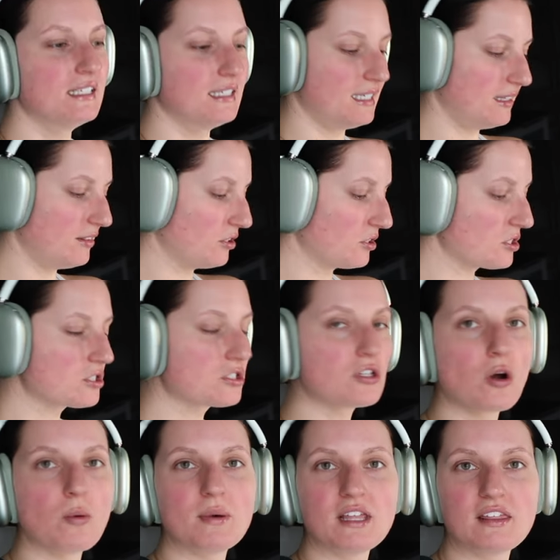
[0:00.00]
He, there's
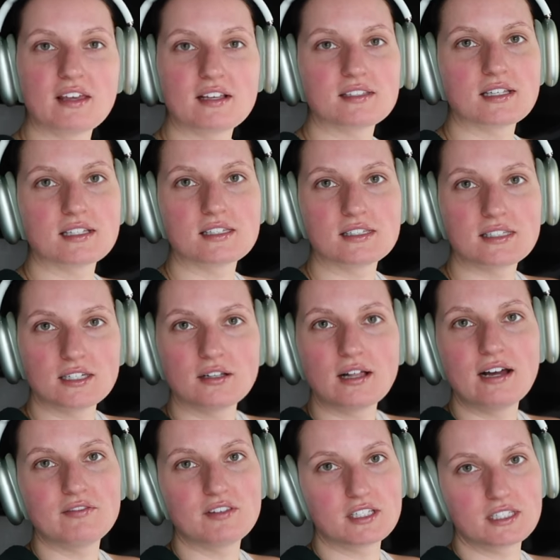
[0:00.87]
so many things that still
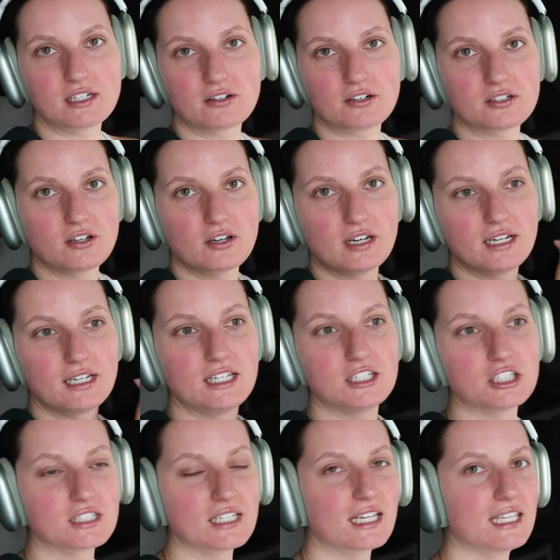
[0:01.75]
have the stickers on it.
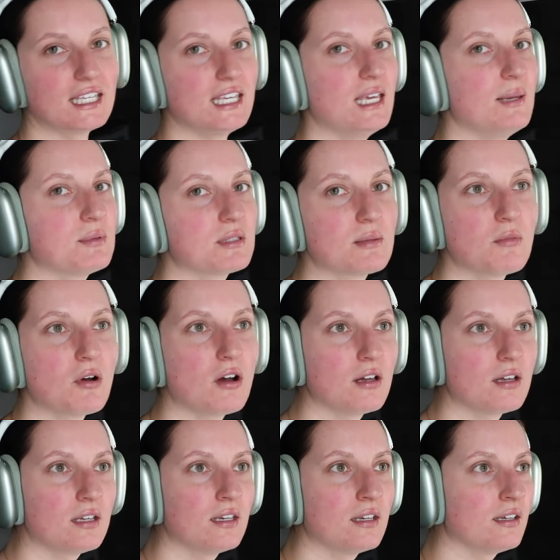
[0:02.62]
He just like keeps them
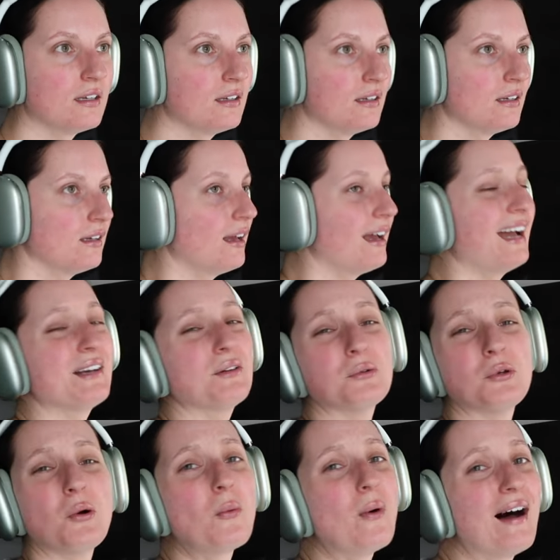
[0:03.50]
on. I
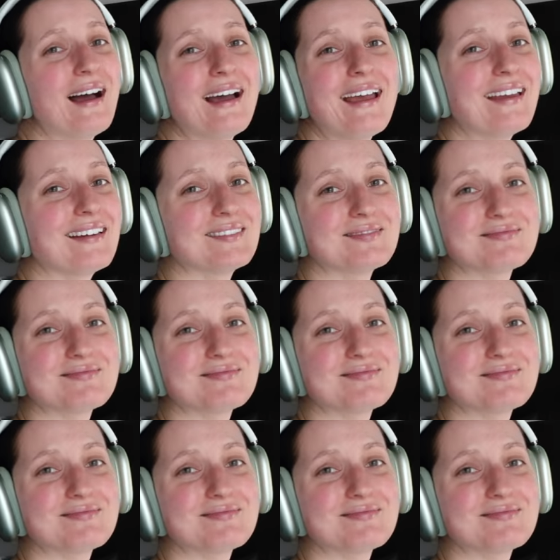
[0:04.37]
don't know why.